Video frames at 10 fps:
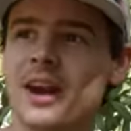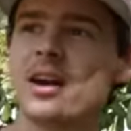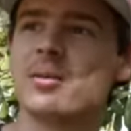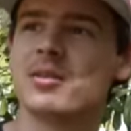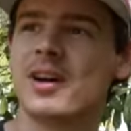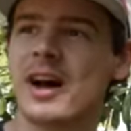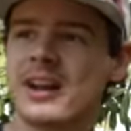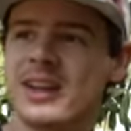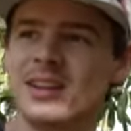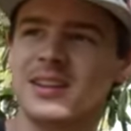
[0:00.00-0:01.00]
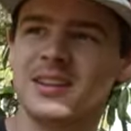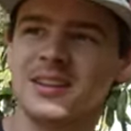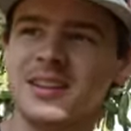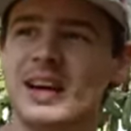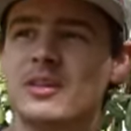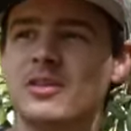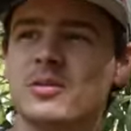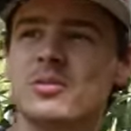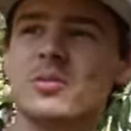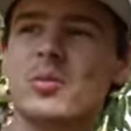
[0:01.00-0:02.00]
there and we're tied in down
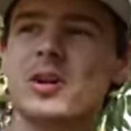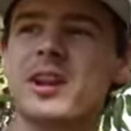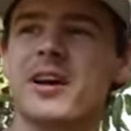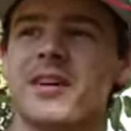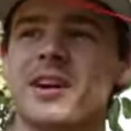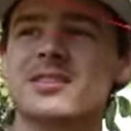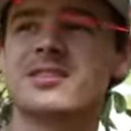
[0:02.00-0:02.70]
on one down there.